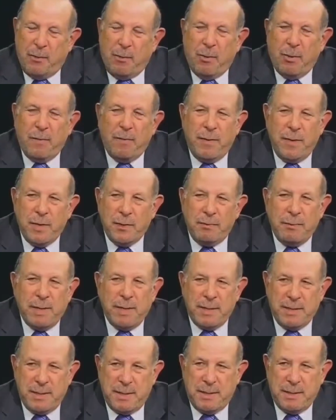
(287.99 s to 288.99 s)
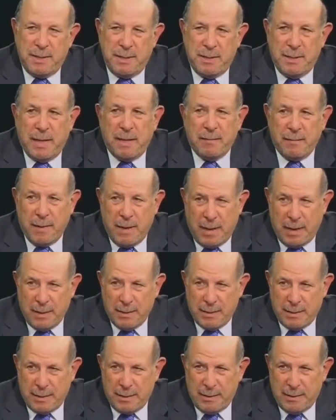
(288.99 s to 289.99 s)
all of the Israeli citizens out of
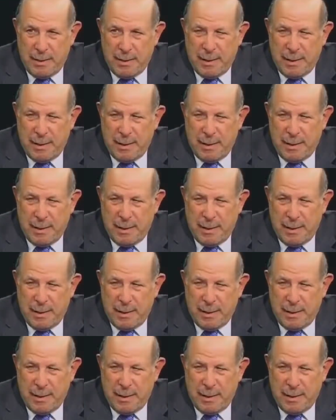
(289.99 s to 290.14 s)
Gaza.